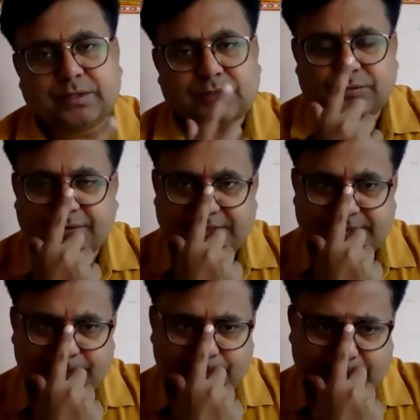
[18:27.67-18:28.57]
So, very
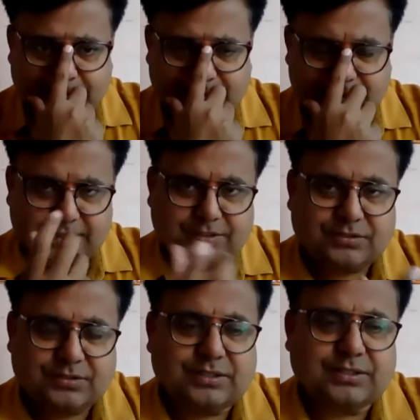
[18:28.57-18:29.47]
simple
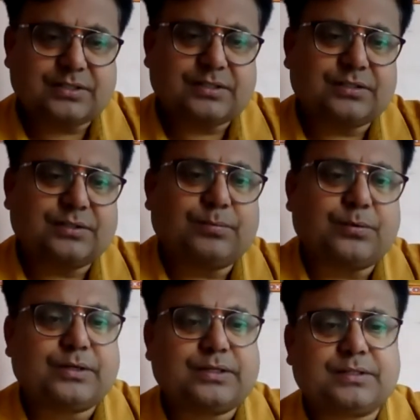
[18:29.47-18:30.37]
incident the
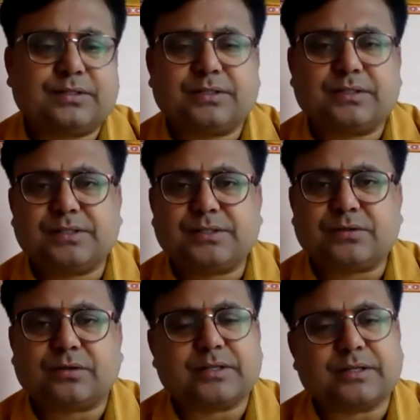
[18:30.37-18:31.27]
poet is
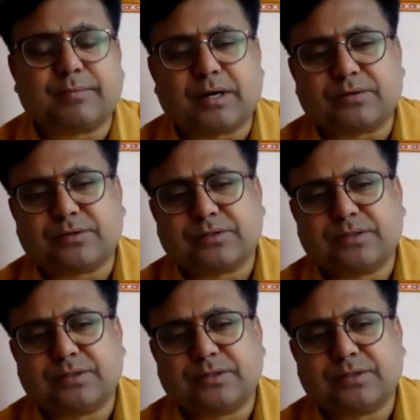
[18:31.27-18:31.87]
talking about.